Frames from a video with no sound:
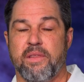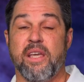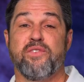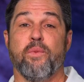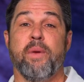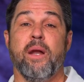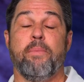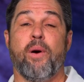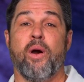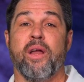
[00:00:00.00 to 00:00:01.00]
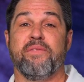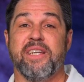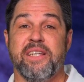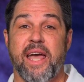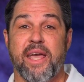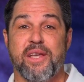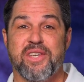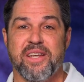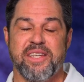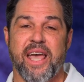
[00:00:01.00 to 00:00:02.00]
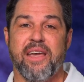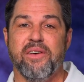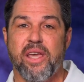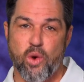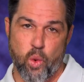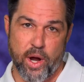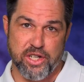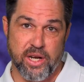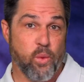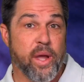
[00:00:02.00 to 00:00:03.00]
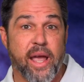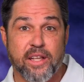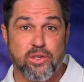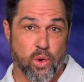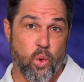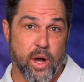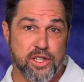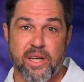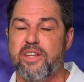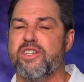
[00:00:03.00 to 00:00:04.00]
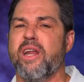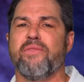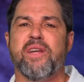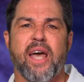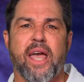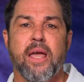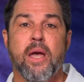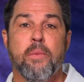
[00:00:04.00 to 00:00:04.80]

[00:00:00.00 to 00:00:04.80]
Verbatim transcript: Thanks for being a part of today's daily question. Now, we answer a question each and every day.